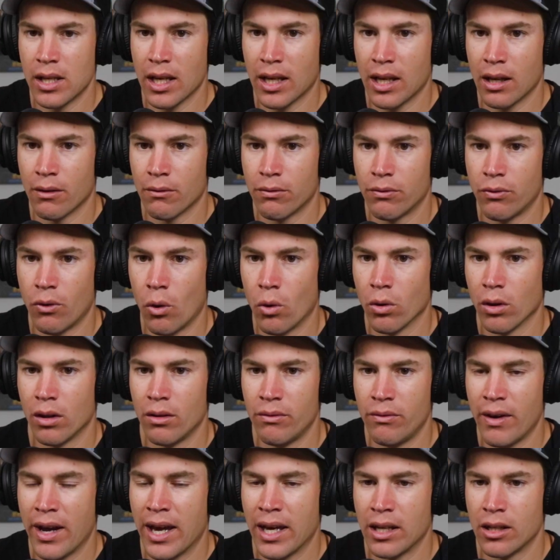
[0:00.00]
taking full
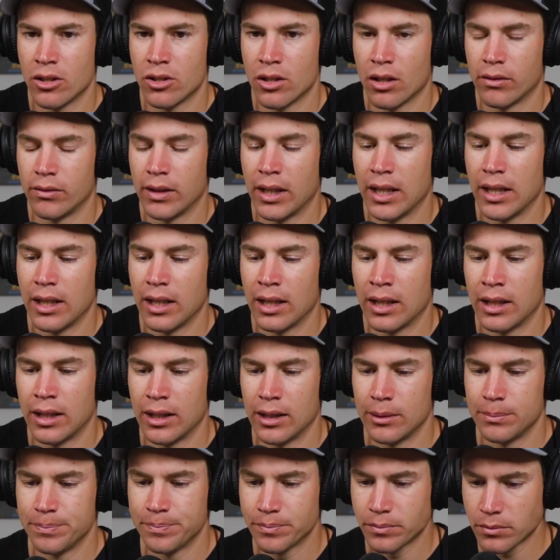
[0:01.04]
advantage of it.
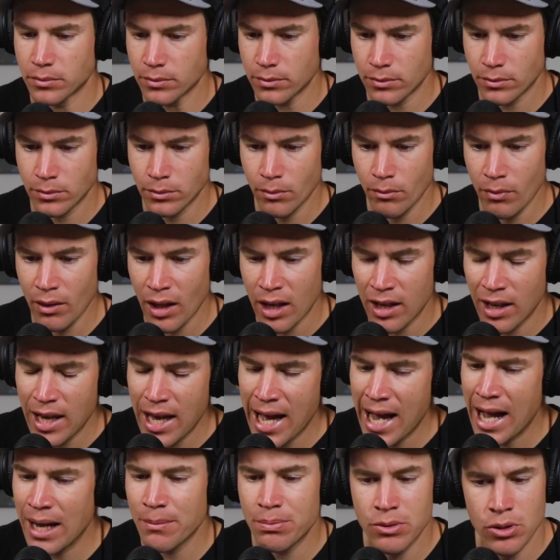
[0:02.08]

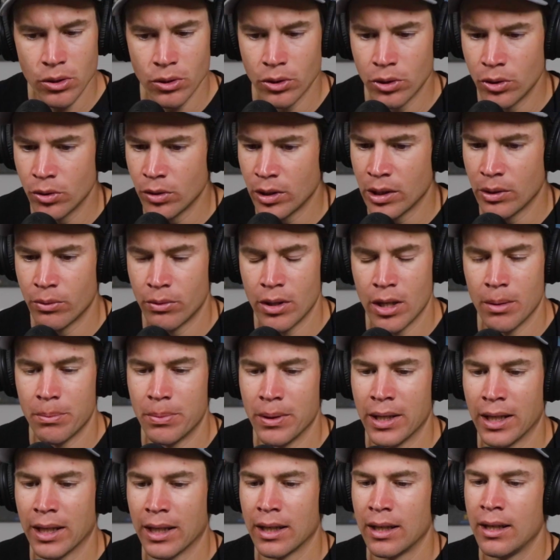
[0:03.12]
Absolutely
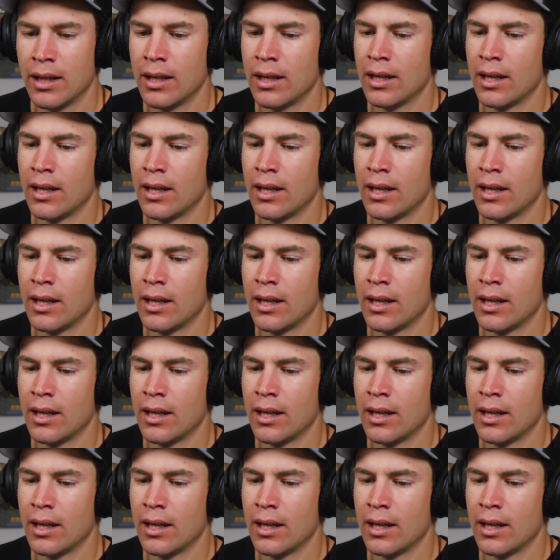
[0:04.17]
ripping.